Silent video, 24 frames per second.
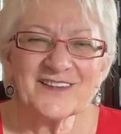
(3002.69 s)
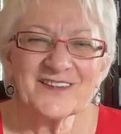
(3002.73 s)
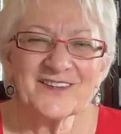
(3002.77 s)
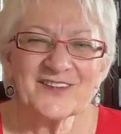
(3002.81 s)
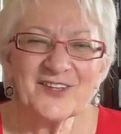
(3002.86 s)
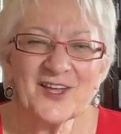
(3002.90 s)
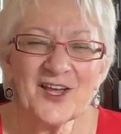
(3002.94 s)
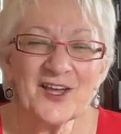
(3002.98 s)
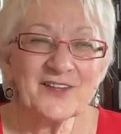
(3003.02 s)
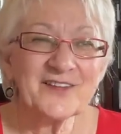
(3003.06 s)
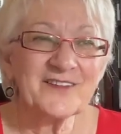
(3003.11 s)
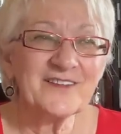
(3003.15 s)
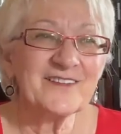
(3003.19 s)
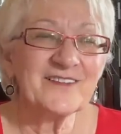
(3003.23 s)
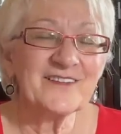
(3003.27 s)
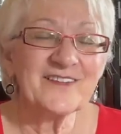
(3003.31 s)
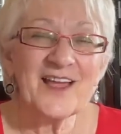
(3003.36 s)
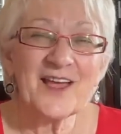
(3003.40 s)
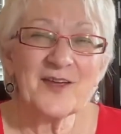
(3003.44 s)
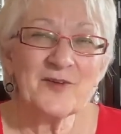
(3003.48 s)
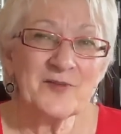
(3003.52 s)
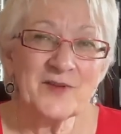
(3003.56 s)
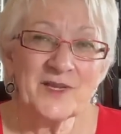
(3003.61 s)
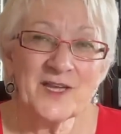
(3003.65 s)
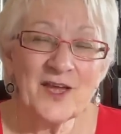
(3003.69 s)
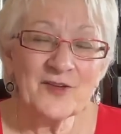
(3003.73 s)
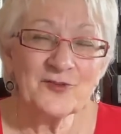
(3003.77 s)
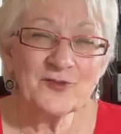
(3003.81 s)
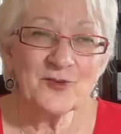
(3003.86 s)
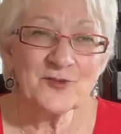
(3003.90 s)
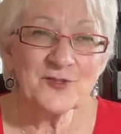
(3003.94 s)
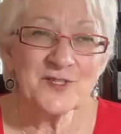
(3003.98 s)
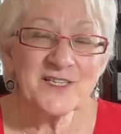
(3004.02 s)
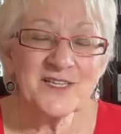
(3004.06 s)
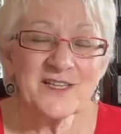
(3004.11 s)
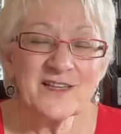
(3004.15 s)
not, I mean, I
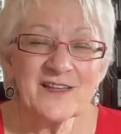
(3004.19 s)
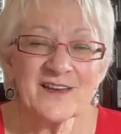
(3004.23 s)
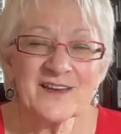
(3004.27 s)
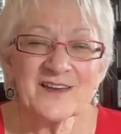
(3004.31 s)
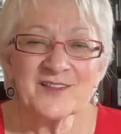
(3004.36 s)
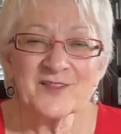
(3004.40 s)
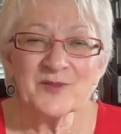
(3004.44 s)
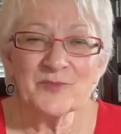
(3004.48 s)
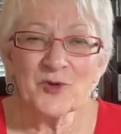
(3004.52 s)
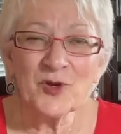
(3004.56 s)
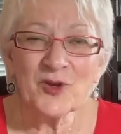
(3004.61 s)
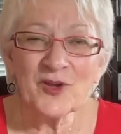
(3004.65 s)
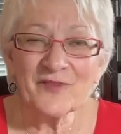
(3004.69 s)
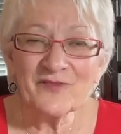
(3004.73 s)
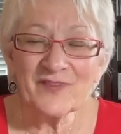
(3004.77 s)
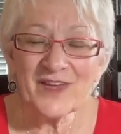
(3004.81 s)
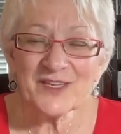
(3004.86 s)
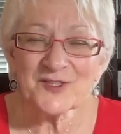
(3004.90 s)
don't see that in the Book of